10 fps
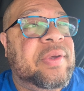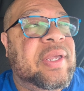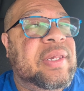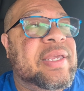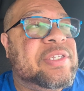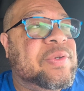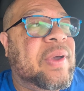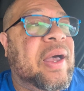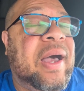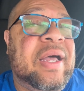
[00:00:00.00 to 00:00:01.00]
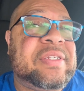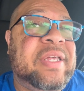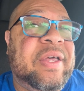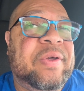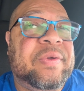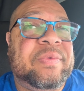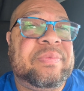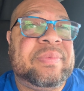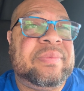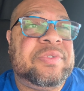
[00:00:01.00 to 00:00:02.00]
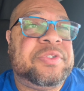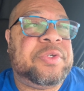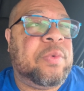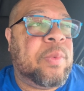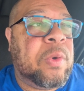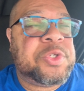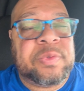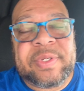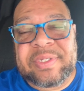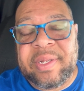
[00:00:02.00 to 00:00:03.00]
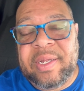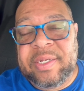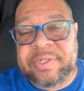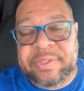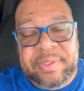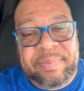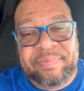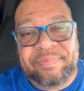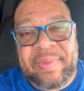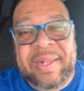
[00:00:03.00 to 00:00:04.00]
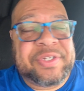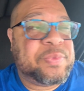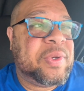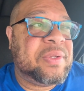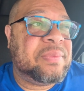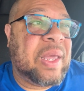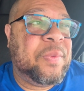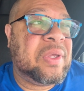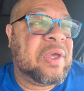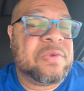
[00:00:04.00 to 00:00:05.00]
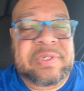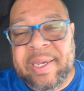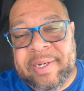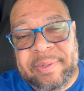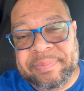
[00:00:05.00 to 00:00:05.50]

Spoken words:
it leads to a hostile, tumultuous relationship. I wouldn't co-sign it.